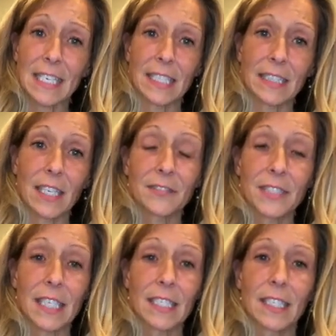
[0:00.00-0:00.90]
I loved
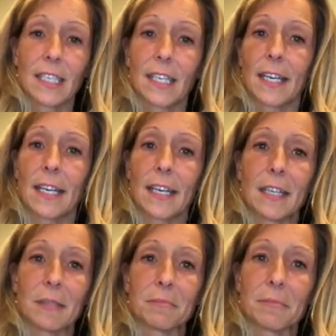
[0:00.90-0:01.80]
it.
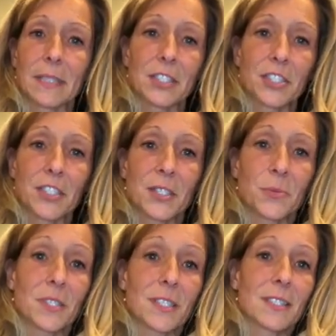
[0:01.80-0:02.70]
It just
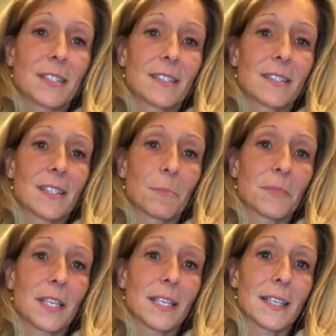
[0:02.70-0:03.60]
was
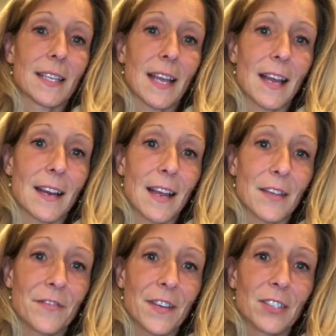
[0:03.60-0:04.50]
something that I
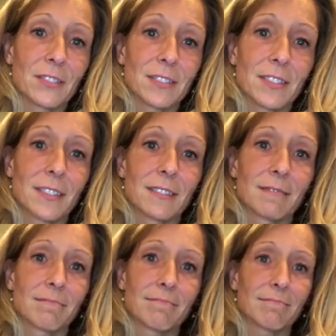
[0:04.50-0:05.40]
felt
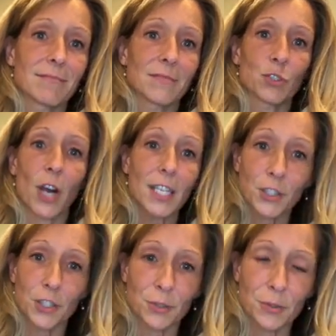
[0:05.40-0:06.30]
drawn
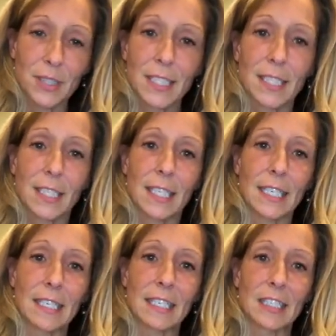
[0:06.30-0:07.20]
to.
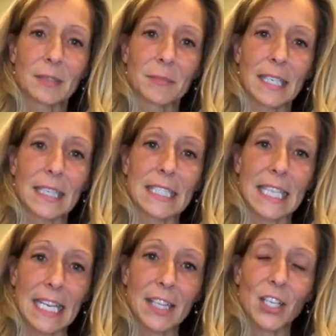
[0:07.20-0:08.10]
And the
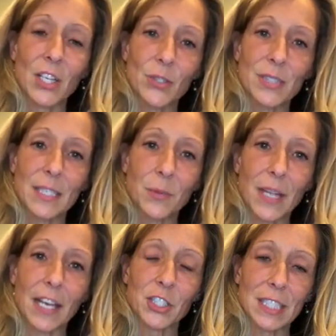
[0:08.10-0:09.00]
day of the closing, we
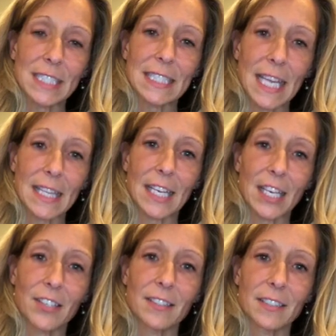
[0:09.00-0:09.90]
actually sat
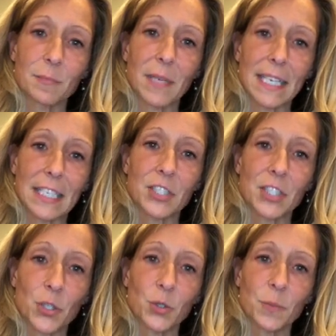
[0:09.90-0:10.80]
there and my
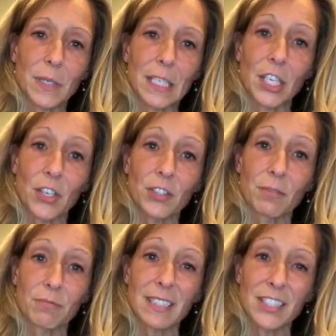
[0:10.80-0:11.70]
agent told me, you
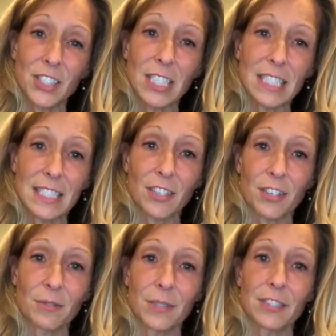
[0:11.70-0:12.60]
really should consider
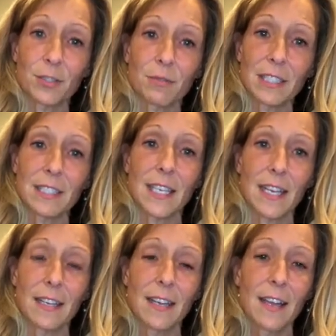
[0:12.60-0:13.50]
going into real estate.